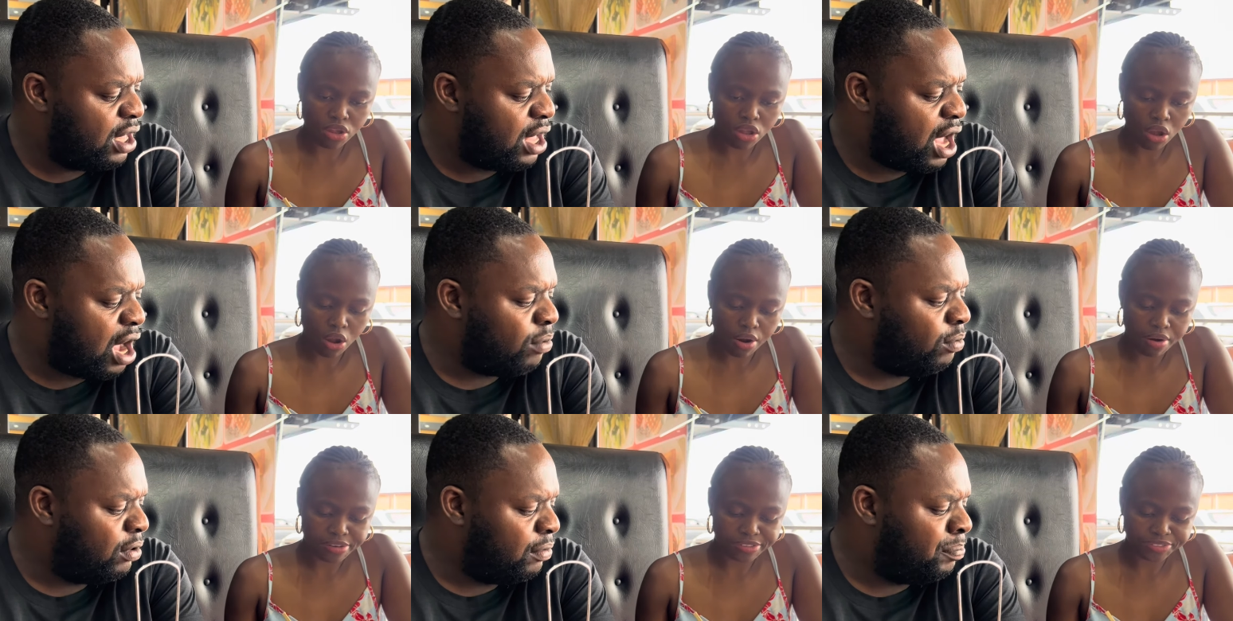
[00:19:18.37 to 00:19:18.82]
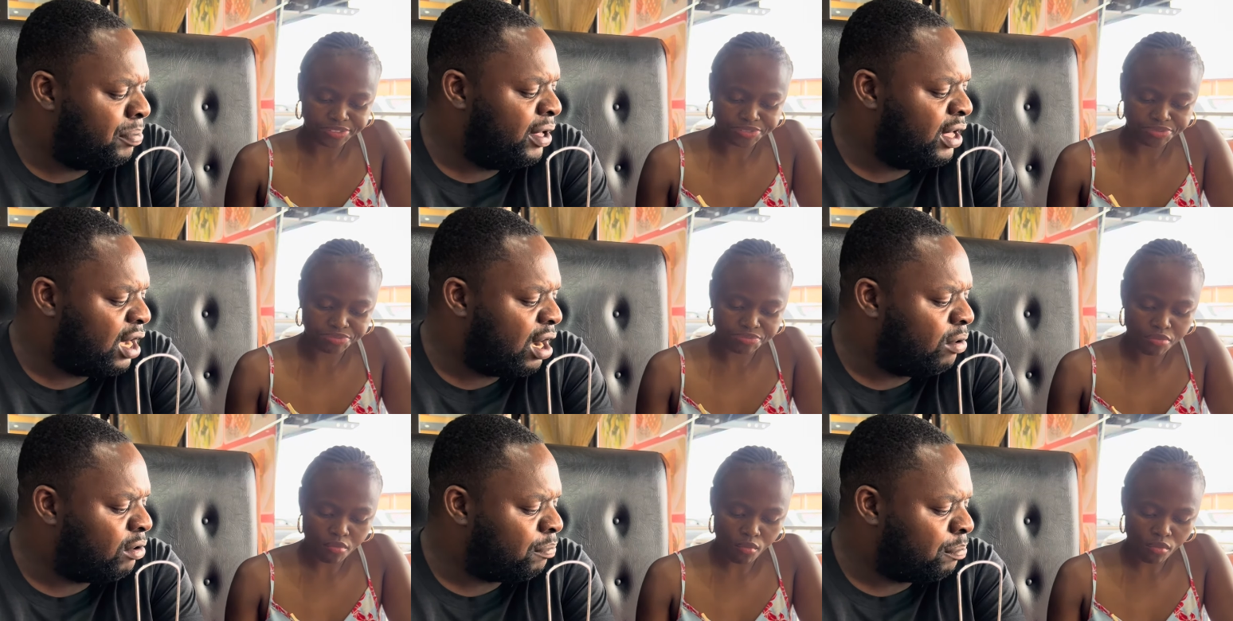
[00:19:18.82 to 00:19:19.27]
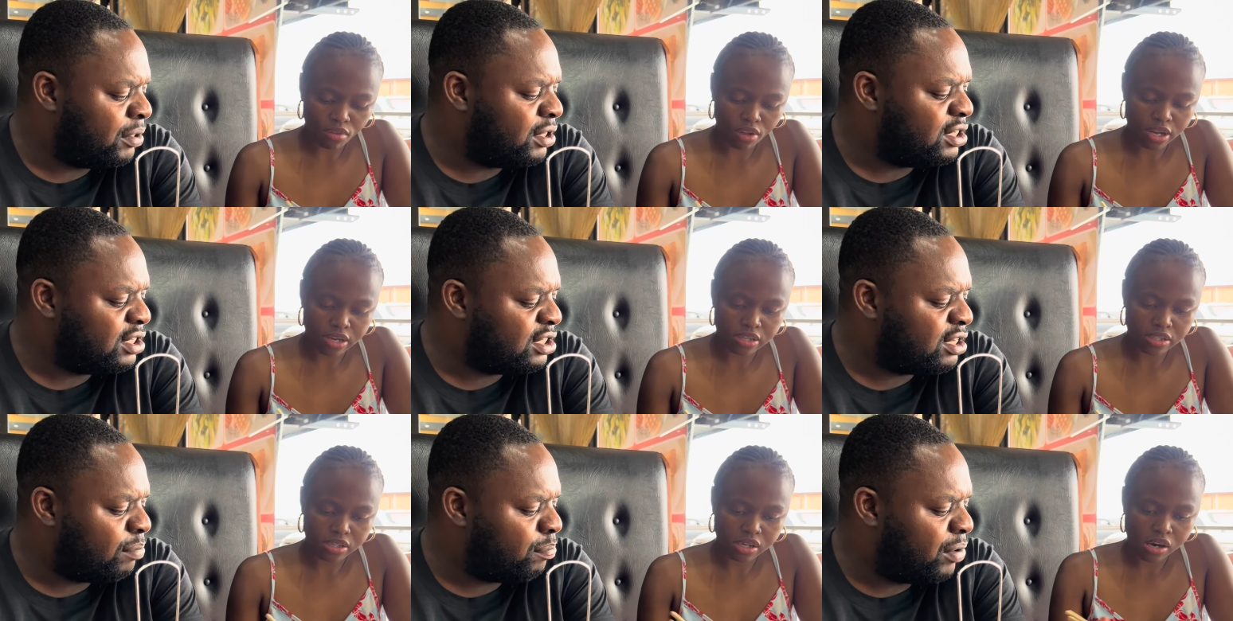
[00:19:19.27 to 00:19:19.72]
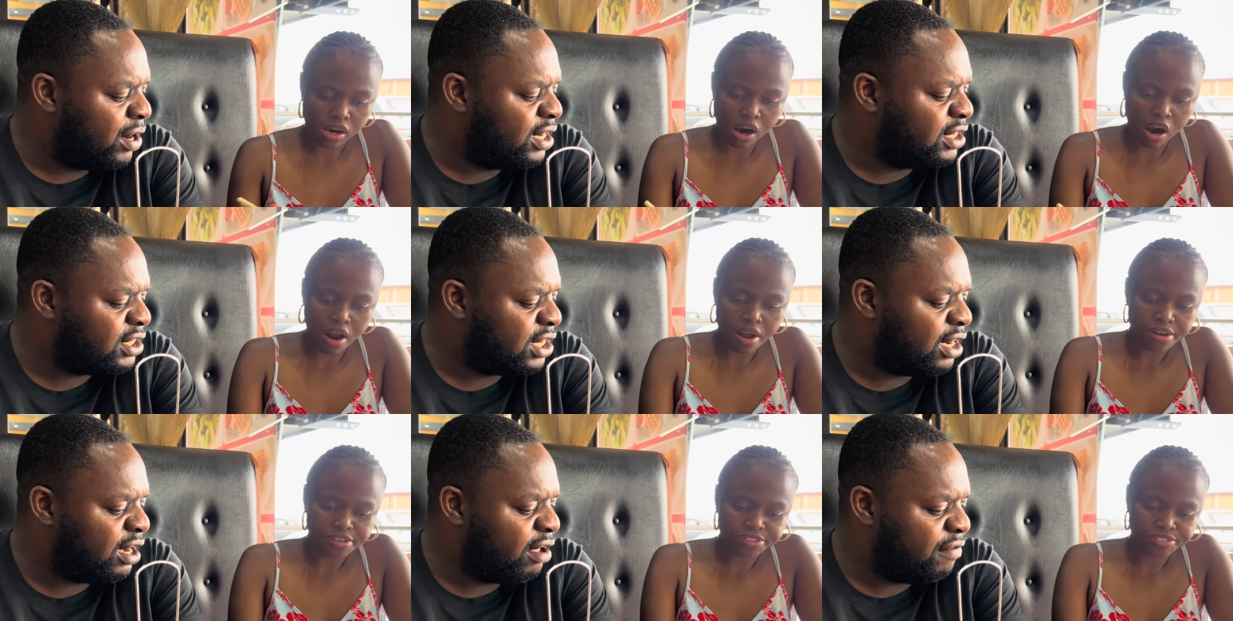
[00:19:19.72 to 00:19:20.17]
Speaker 1: I would be I would be
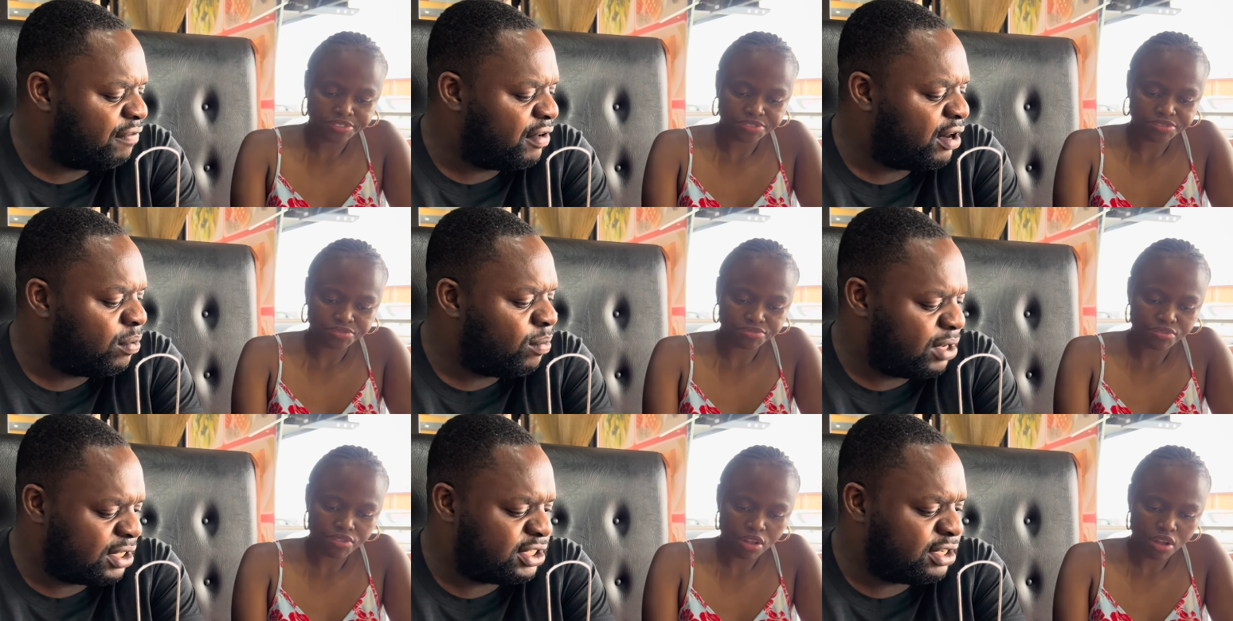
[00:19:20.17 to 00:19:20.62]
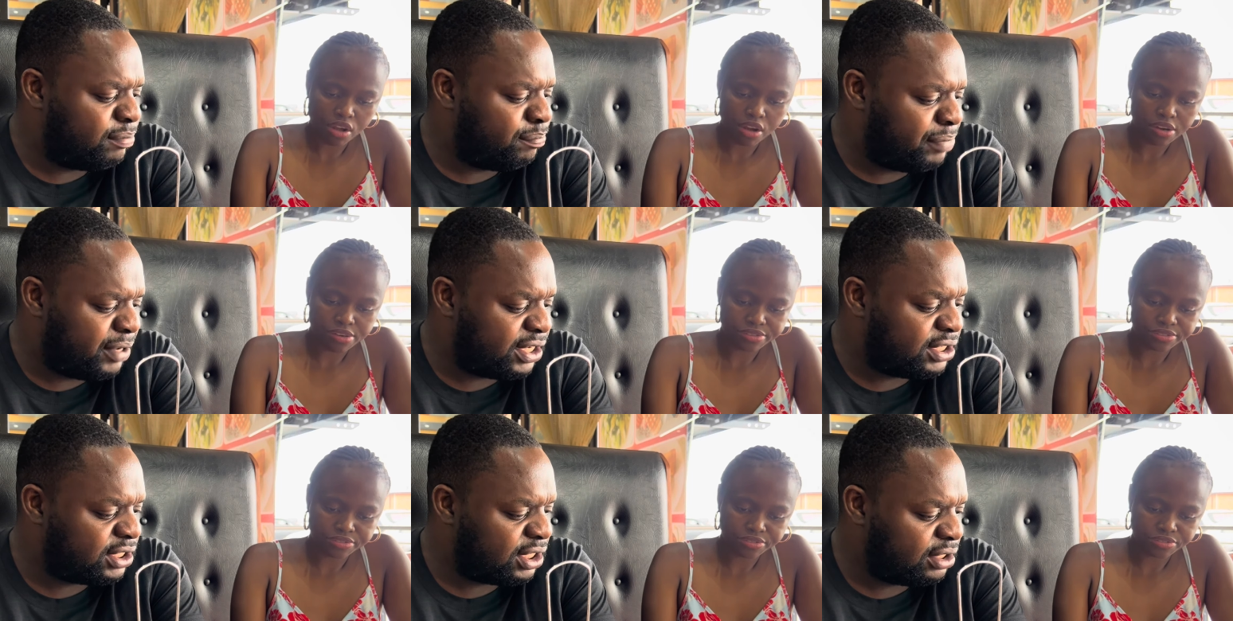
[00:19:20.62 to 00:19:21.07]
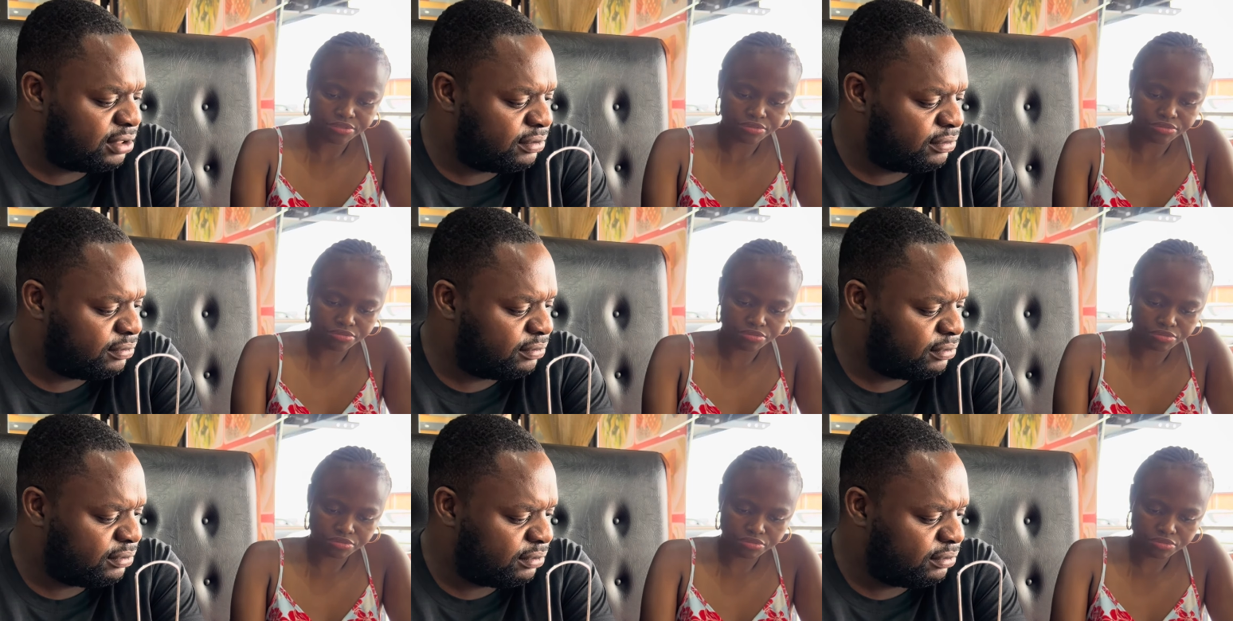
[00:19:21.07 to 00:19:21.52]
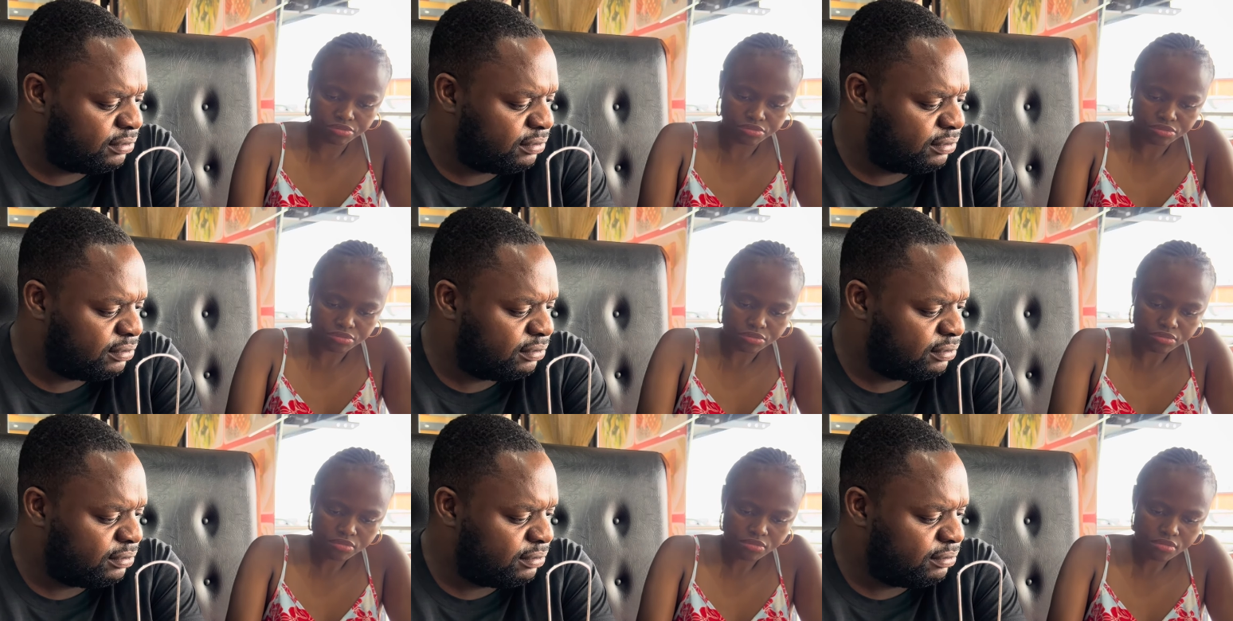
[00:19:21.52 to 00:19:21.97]
disappointed if it wasn't better. Mm.
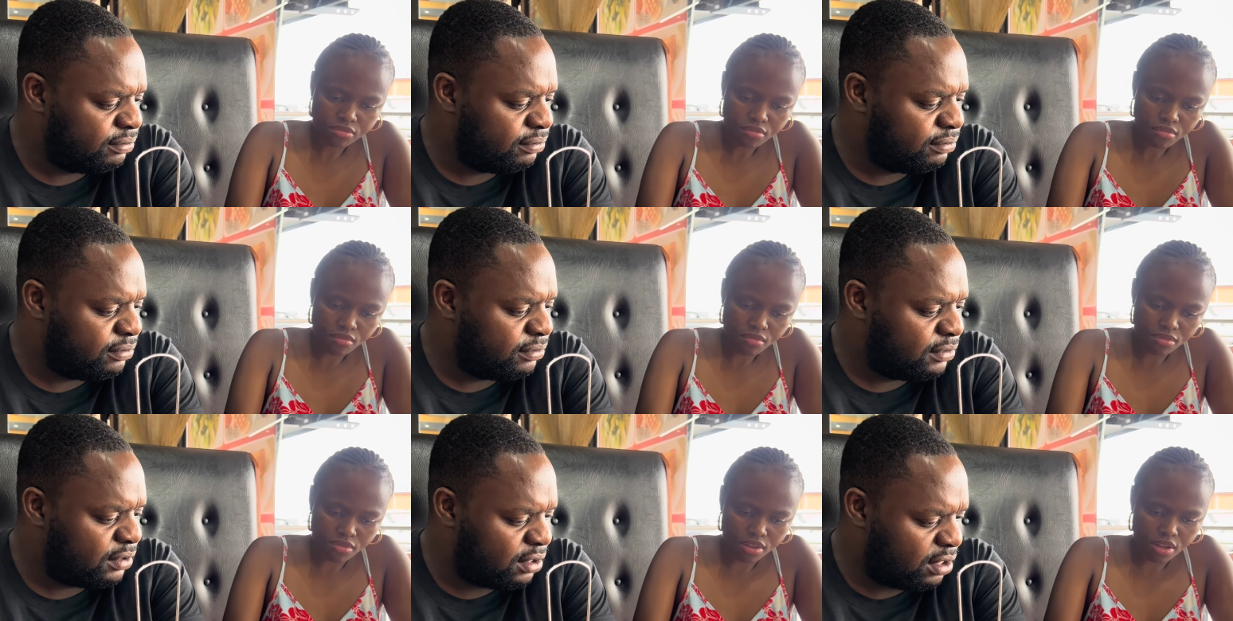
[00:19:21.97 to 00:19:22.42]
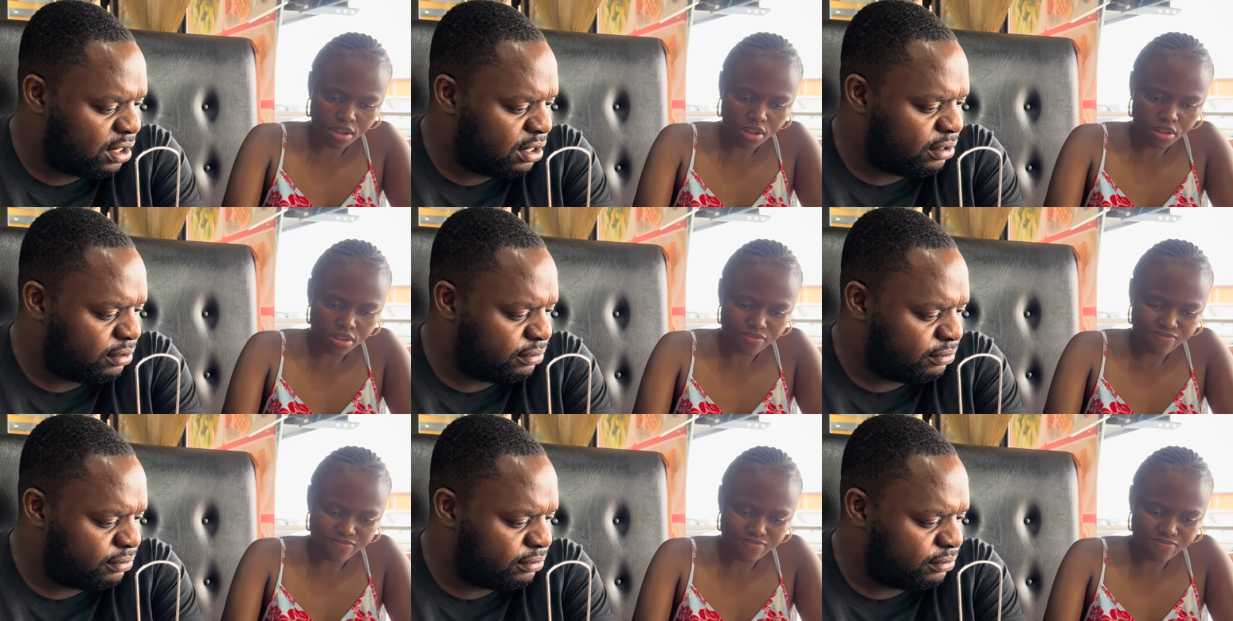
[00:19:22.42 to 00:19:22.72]
Yeah.